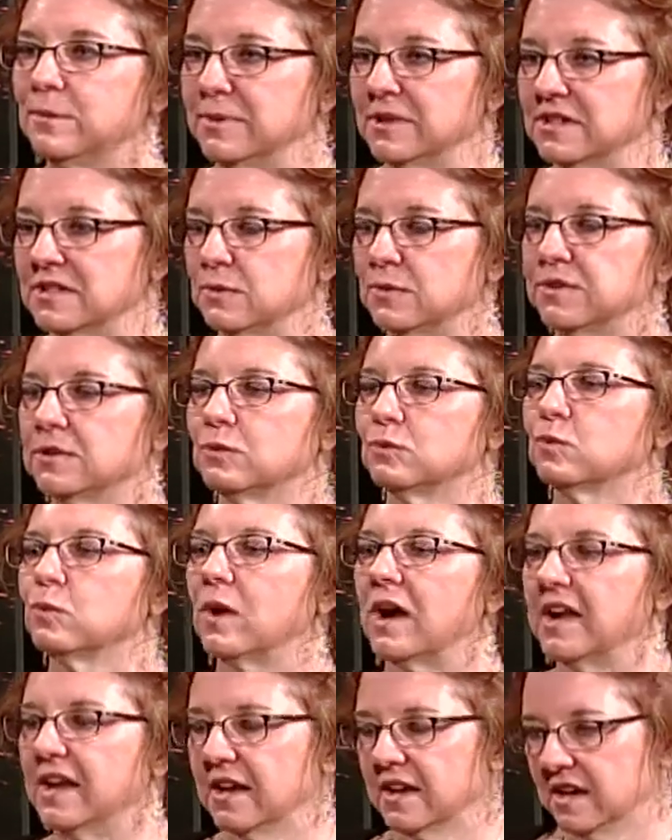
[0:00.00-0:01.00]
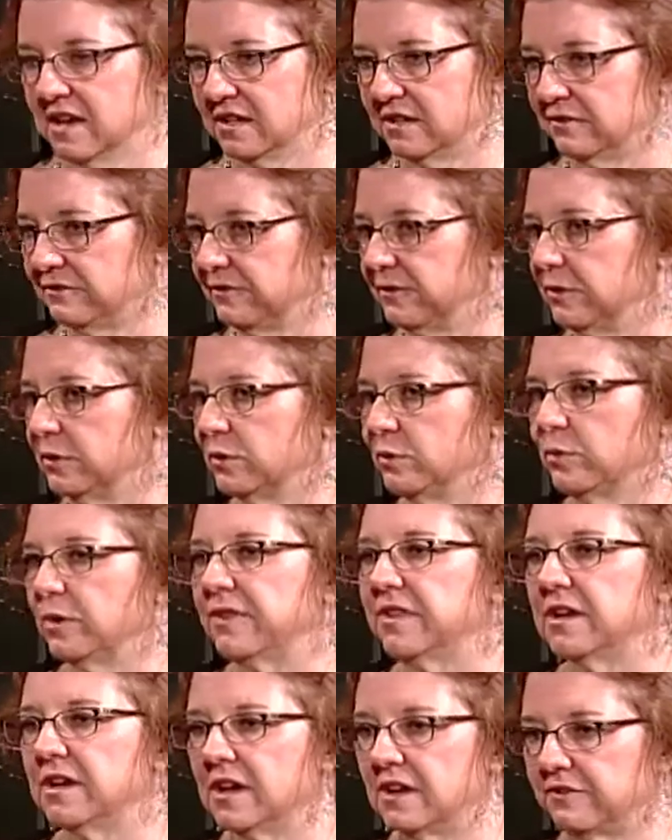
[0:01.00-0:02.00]
bellies with the right kind of food,
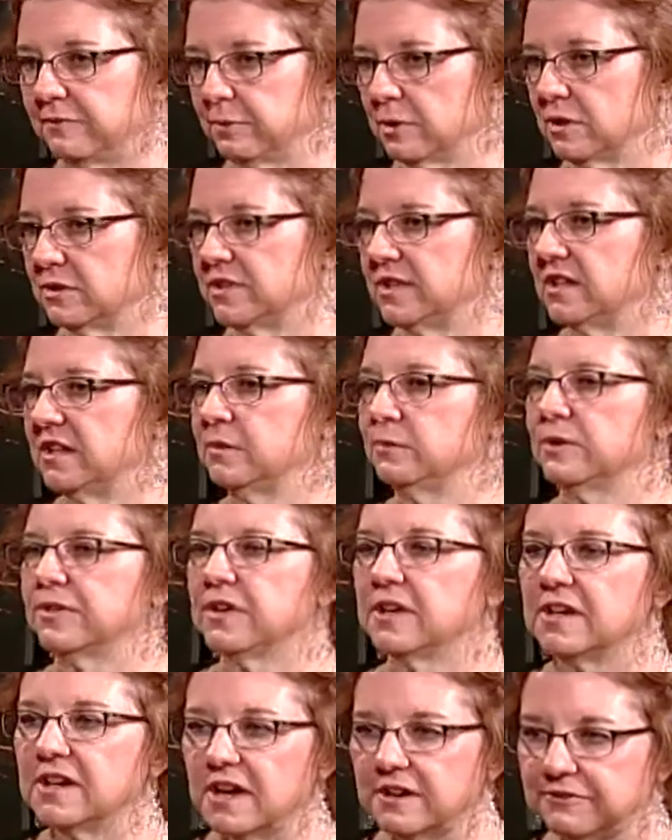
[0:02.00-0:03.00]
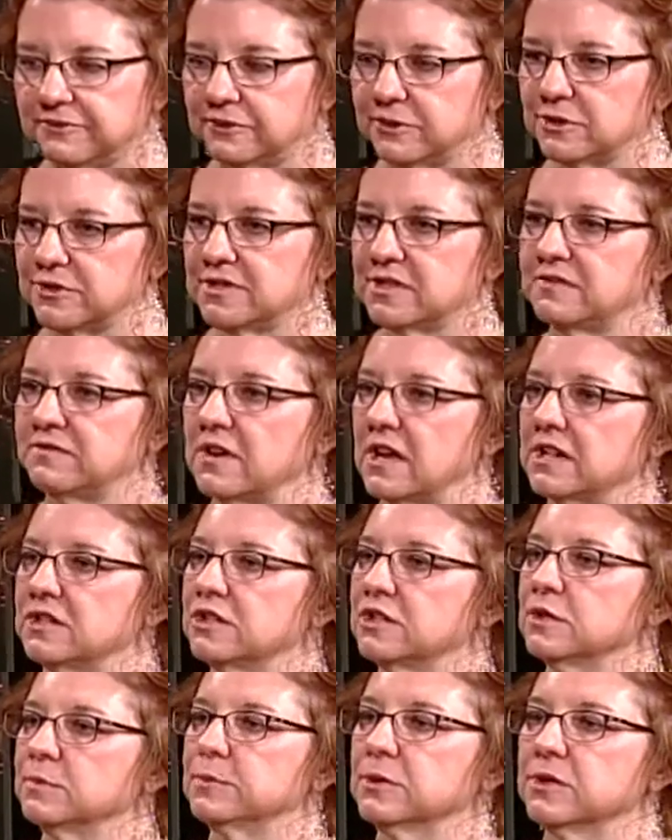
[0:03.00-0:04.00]
with enough protein, with right. enough fruits and
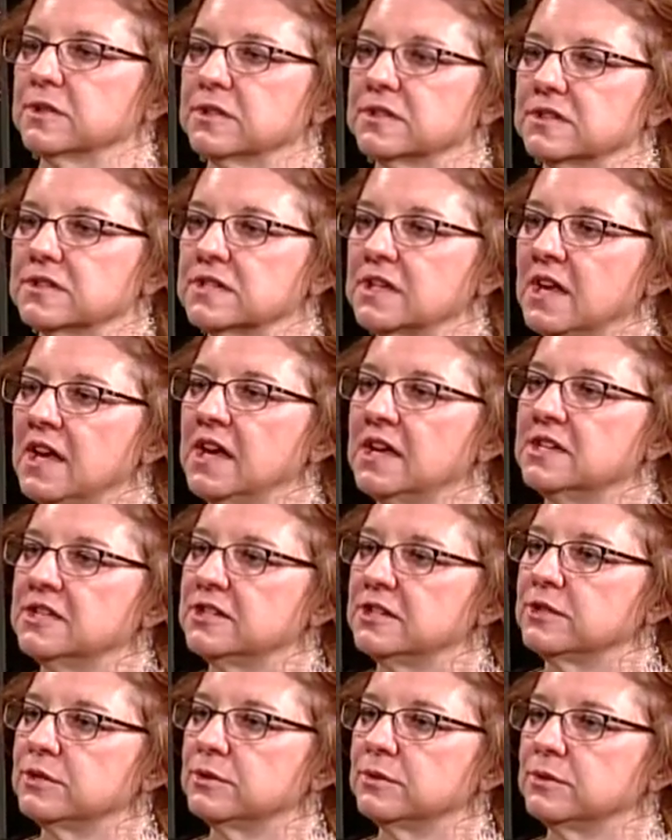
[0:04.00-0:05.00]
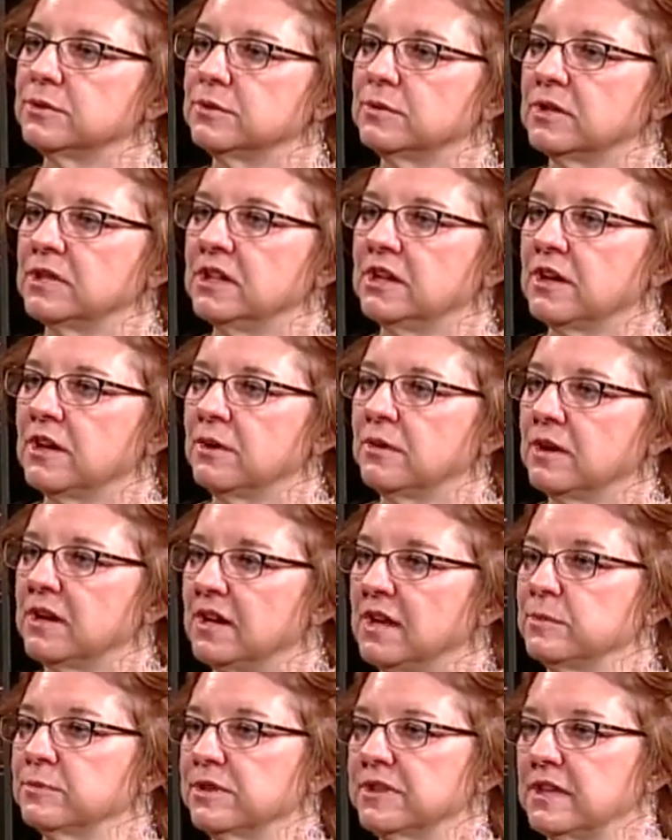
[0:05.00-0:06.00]
vegetables to, you know,
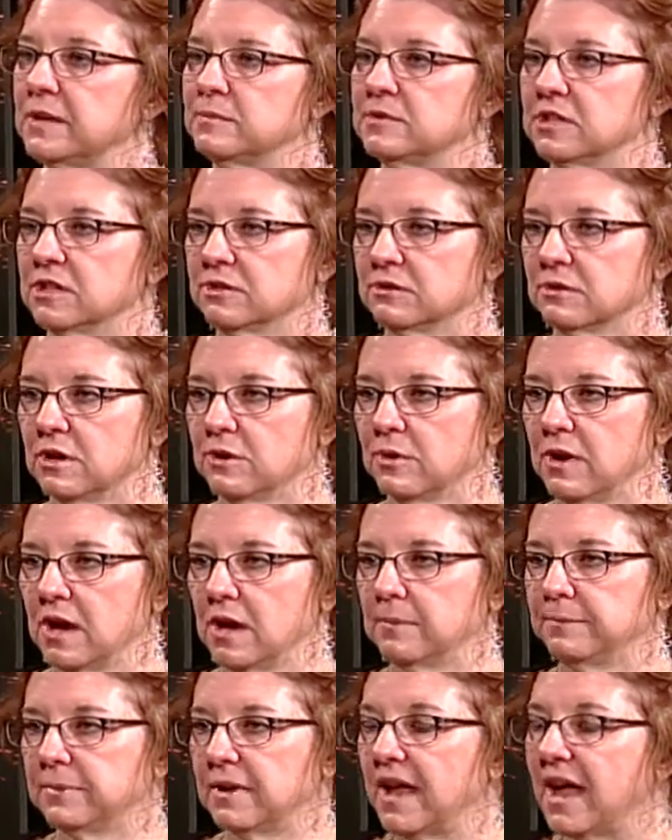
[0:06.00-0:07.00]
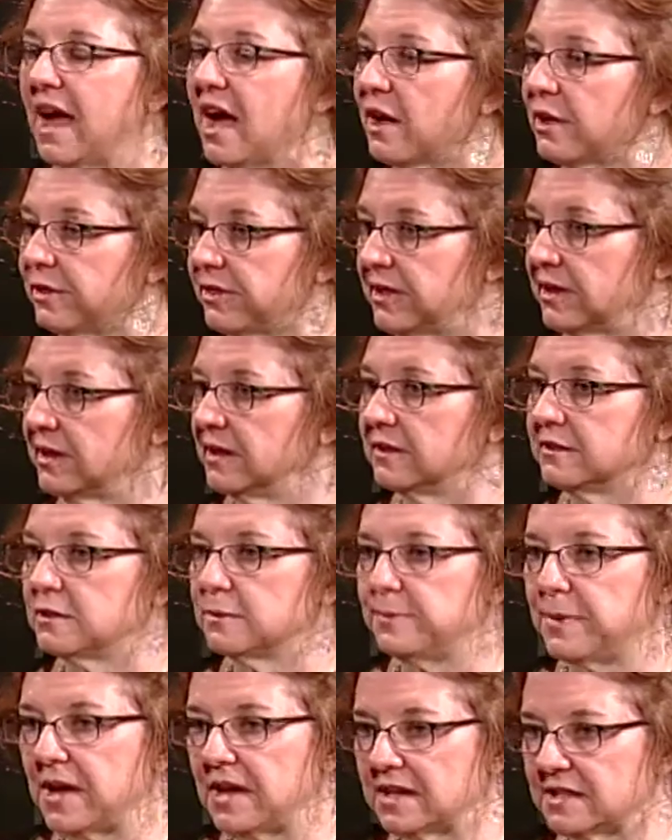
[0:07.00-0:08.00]
enable them to grow up healthy,
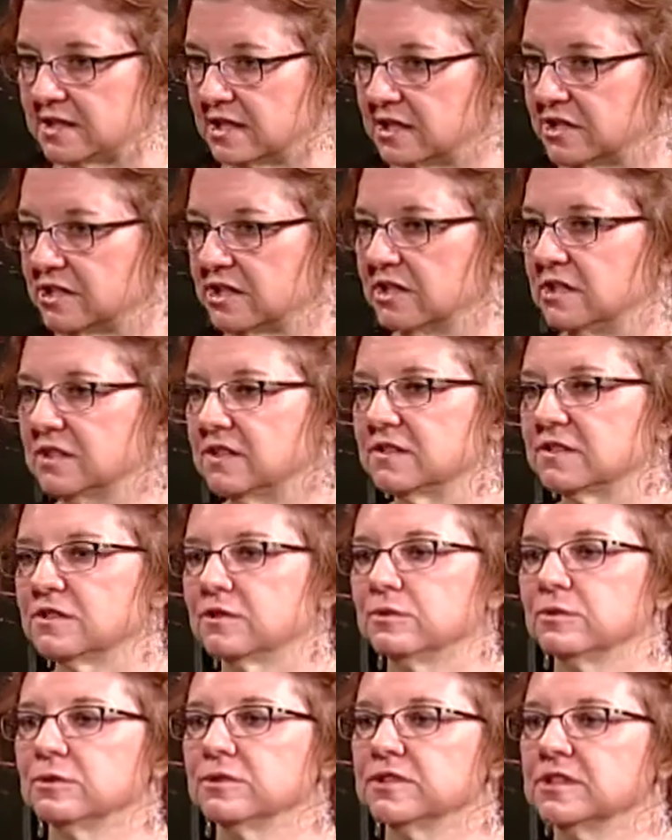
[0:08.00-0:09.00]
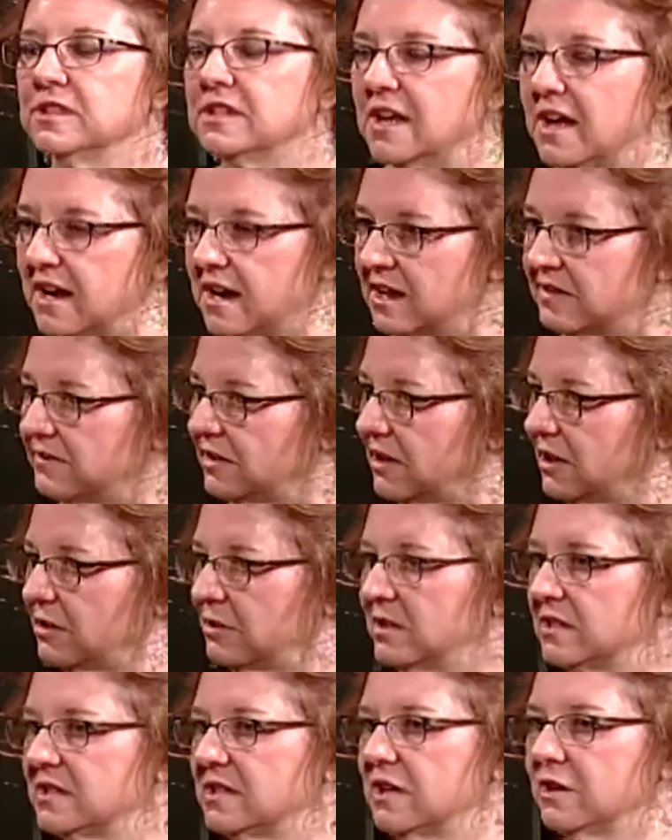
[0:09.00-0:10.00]
to pay attention in school, to not have
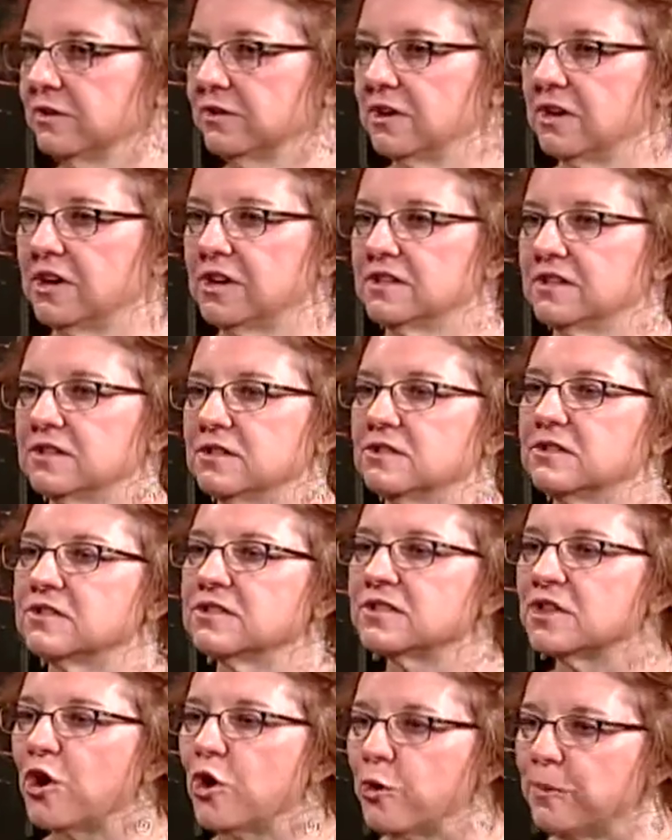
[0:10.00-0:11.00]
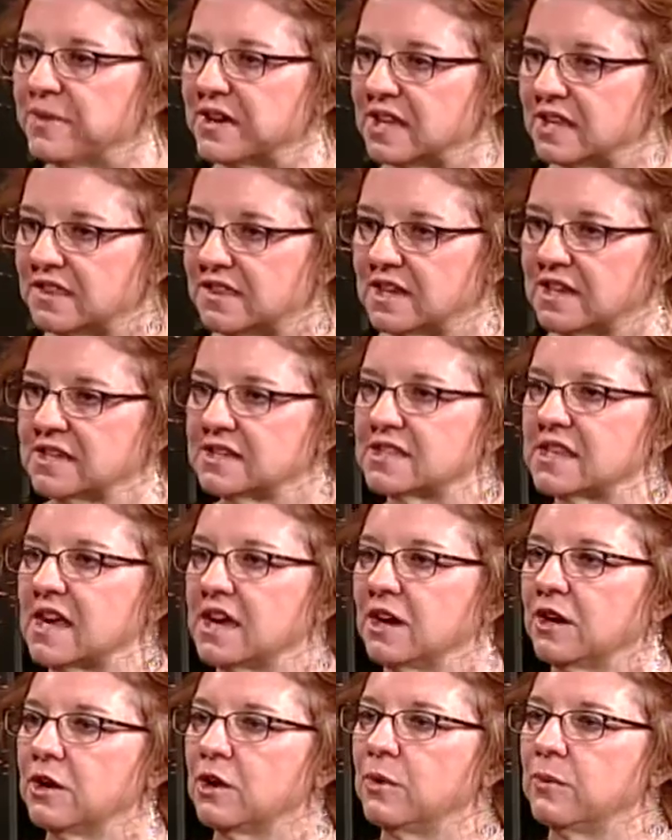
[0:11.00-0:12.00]
increased health costs. There's so many things
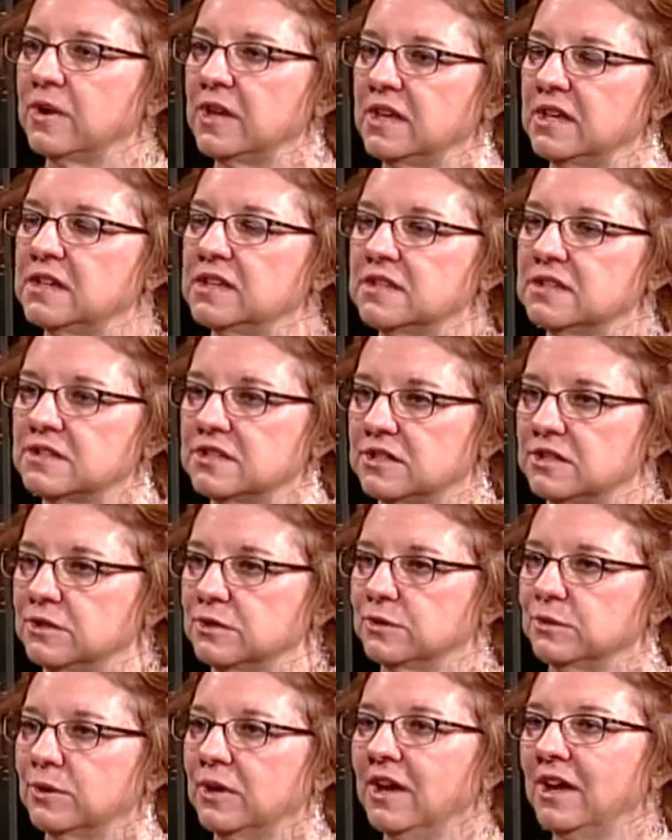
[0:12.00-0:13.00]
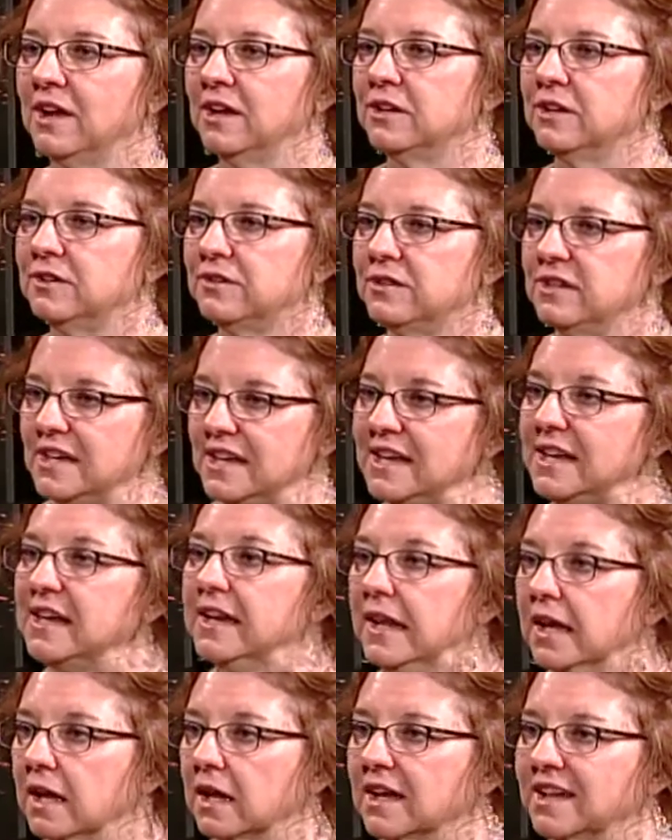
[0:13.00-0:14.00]
that go into
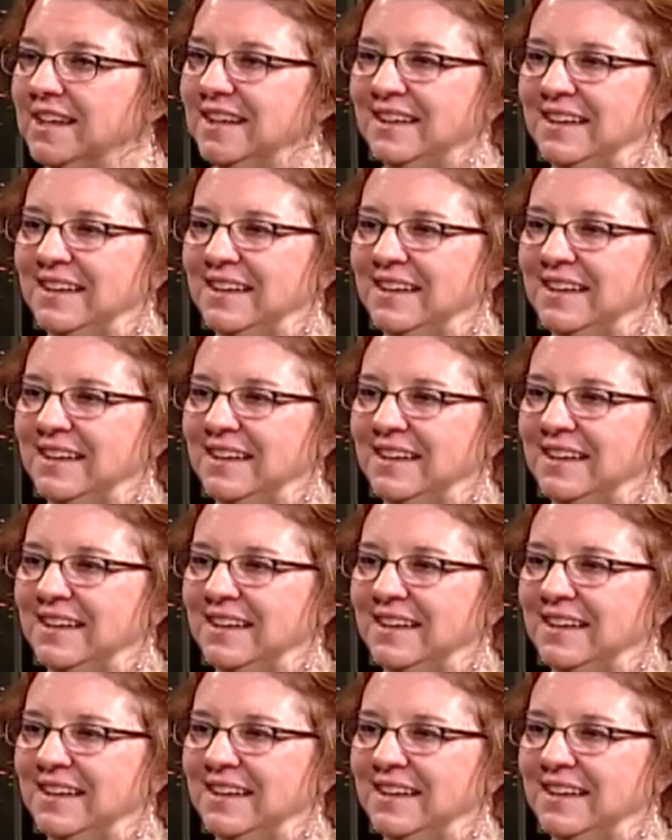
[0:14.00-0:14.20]
eating. it